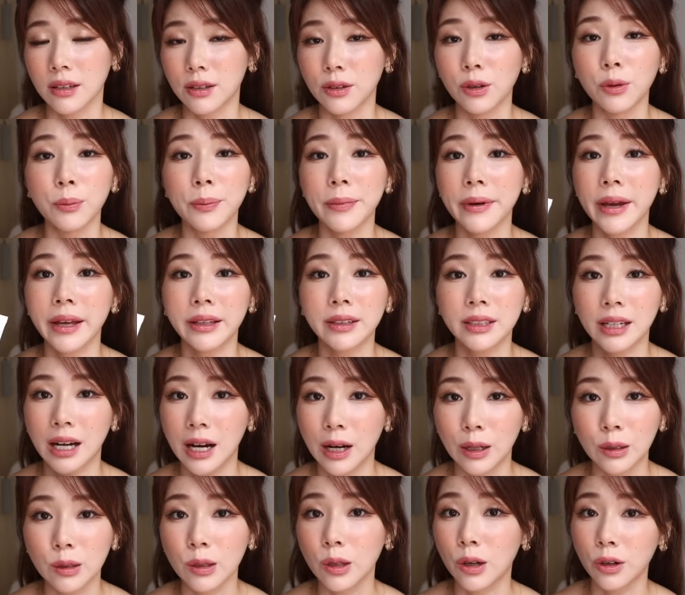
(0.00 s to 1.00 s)
no matter
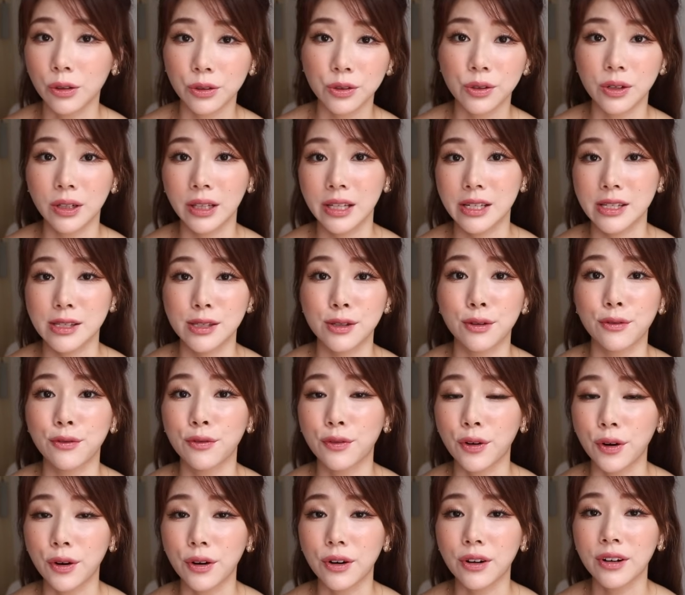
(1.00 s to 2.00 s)
how long you cleanse it
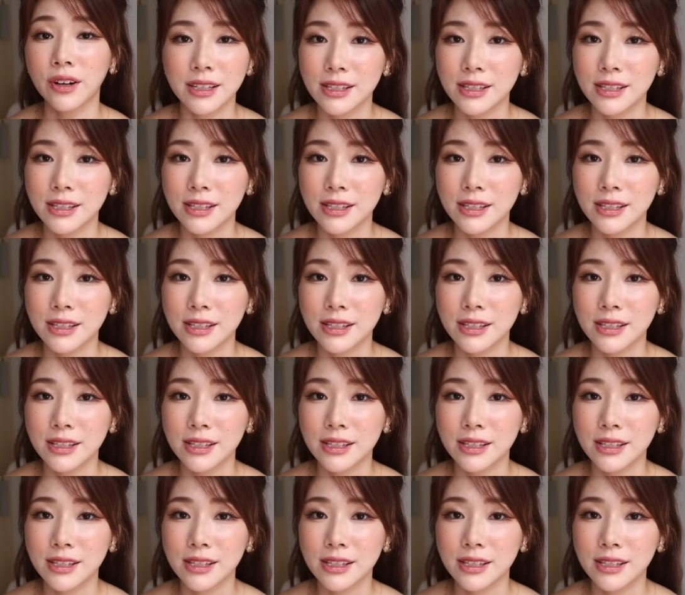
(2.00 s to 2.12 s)
for.